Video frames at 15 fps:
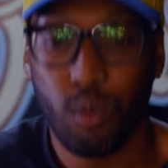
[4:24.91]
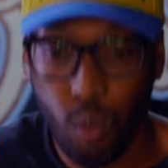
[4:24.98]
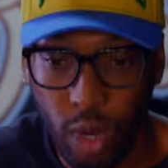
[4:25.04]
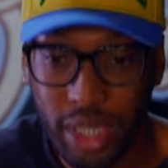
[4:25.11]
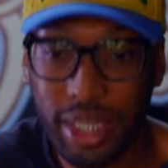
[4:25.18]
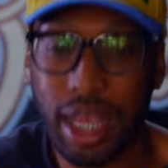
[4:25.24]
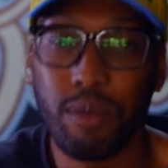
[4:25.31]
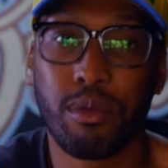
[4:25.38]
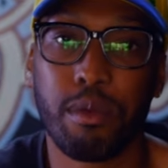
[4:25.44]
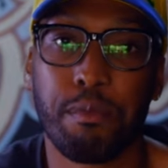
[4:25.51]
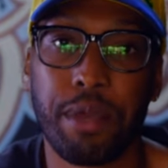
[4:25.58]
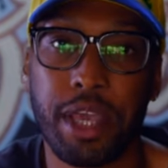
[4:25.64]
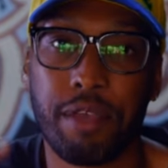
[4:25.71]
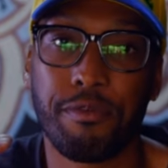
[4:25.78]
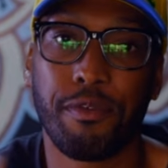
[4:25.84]
what that would
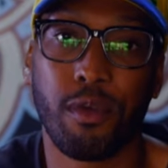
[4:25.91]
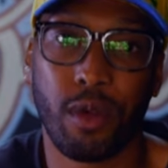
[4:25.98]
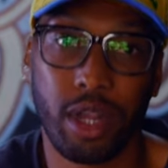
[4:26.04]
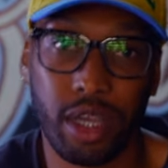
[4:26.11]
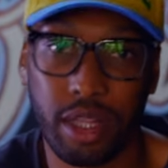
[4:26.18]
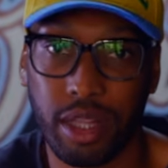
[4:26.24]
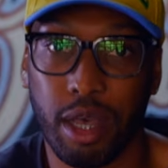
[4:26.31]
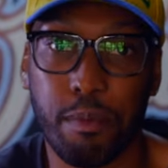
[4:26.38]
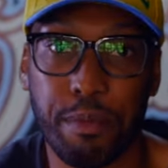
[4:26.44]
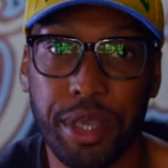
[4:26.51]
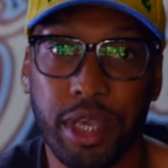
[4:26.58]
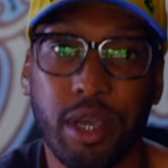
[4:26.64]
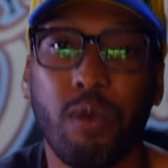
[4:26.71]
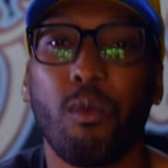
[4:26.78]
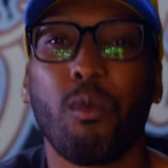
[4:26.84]
mean for
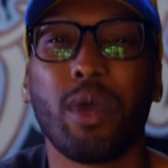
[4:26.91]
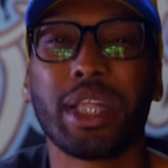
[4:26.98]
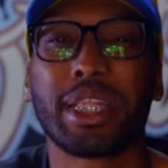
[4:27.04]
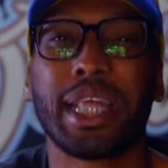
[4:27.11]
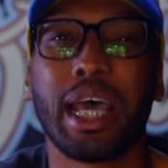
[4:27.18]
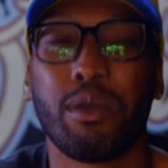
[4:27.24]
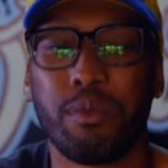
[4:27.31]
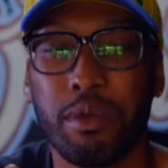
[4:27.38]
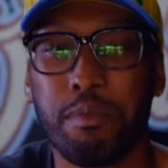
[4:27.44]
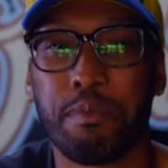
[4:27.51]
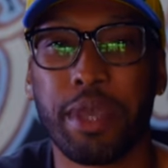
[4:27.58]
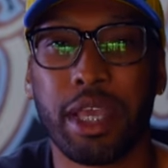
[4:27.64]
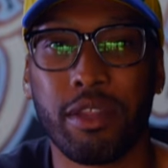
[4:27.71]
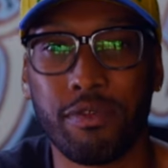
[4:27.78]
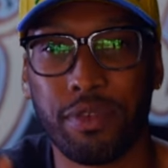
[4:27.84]
Colombia, what that would
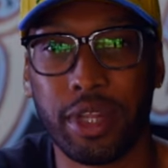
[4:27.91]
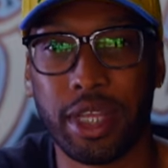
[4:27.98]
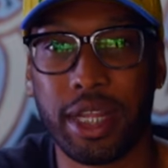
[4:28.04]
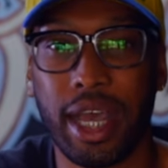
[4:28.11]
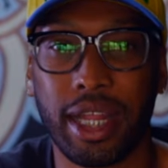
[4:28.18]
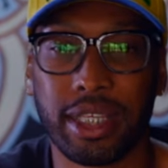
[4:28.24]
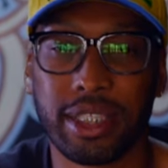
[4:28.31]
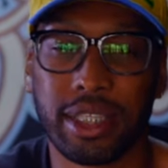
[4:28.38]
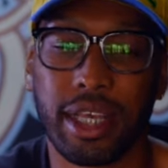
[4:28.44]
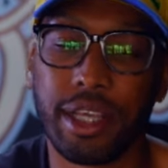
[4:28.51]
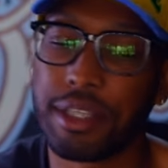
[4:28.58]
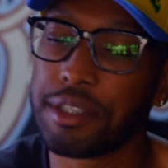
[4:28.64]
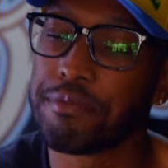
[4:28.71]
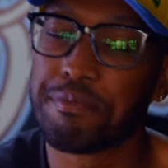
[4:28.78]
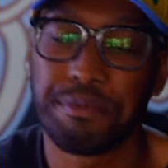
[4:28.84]
mean for the United
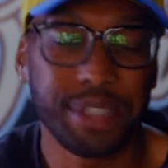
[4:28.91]
States.